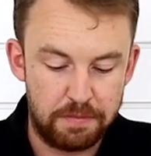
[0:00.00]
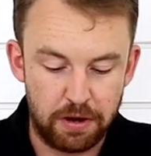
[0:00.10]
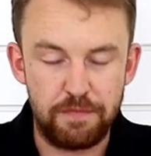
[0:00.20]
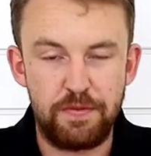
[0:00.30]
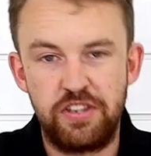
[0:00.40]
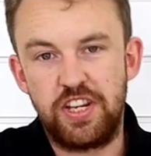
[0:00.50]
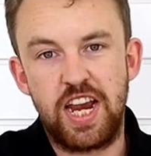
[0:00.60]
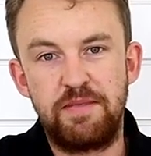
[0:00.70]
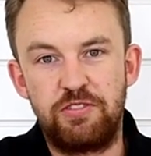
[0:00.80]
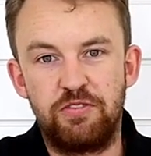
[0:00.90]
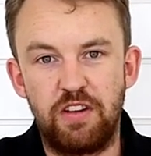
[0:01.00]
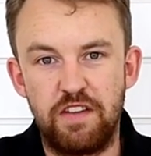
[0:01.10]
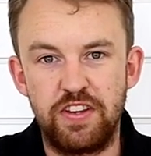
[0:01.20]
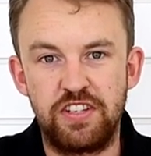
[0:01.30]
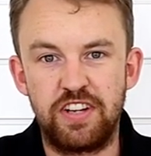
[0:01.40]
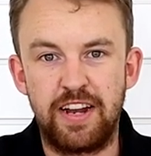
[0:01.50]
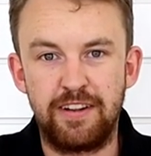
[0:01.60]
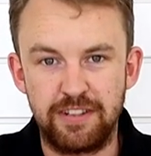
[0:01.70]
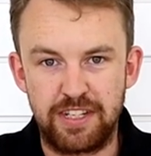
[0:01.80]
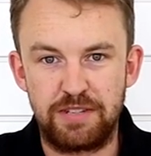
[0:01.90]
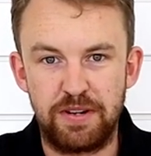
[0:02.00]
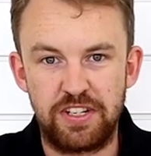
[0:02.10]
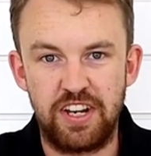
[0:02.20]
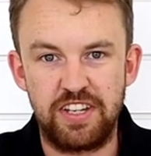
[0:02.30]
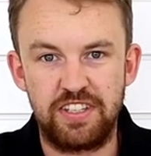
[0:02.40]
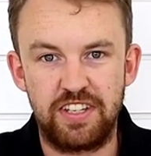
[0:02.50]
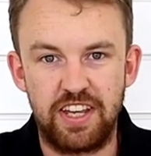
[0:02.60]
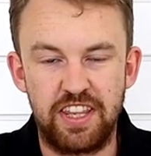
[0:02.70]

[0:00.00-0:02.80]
But I've been James, your night vision and hunting specialist,